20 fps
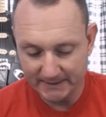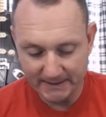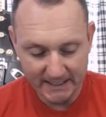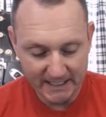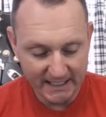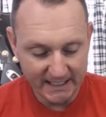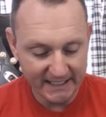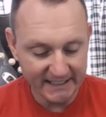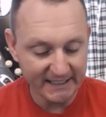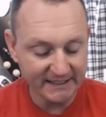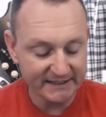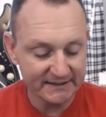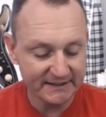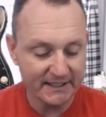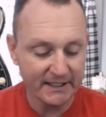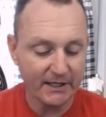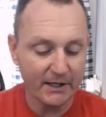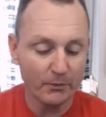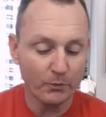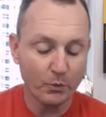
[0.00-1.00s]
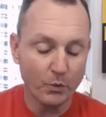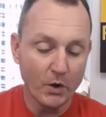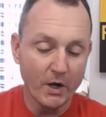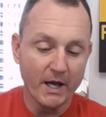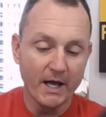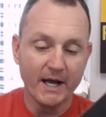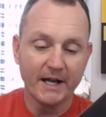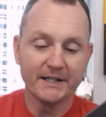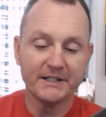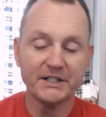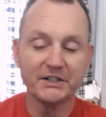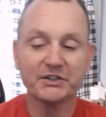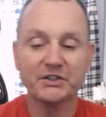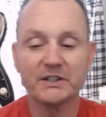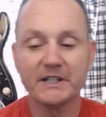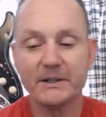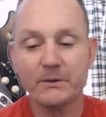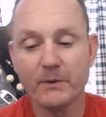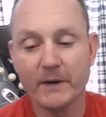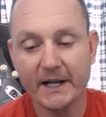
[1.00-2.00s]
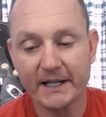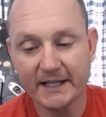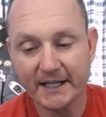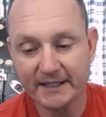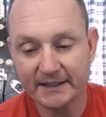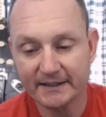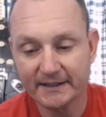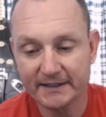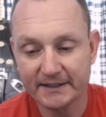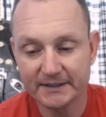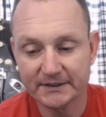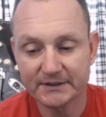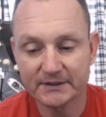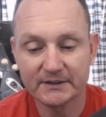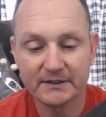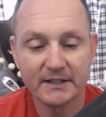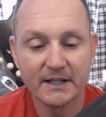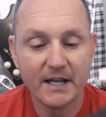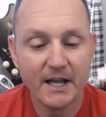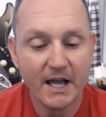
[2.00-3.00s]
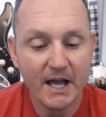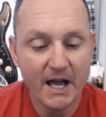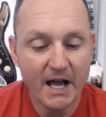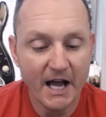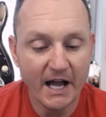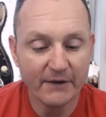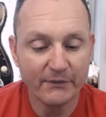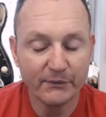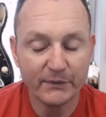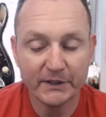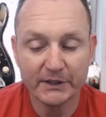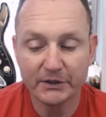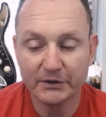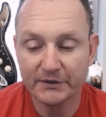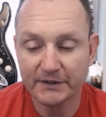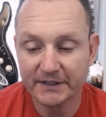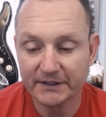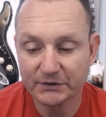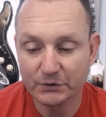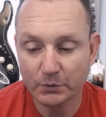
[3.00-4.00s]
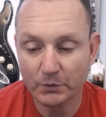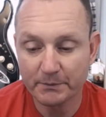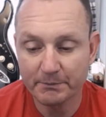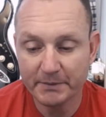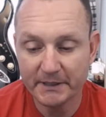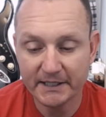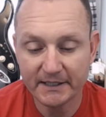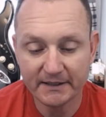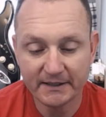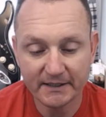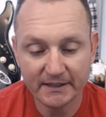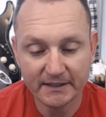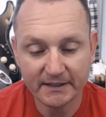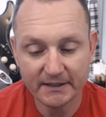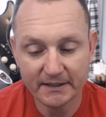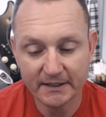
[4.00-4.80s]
Like I said, initially when I got this, I figured this would be the